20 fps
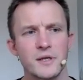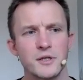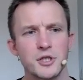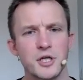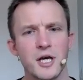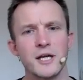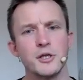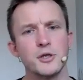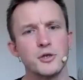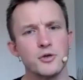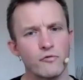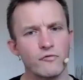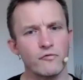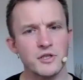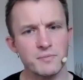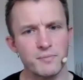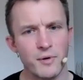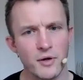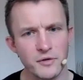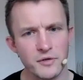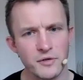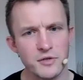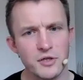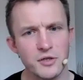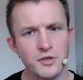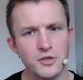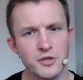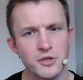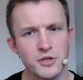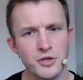change your response
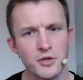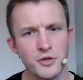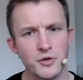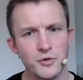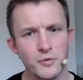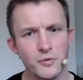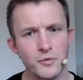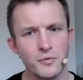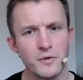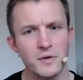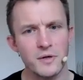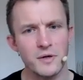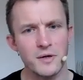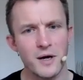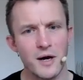to.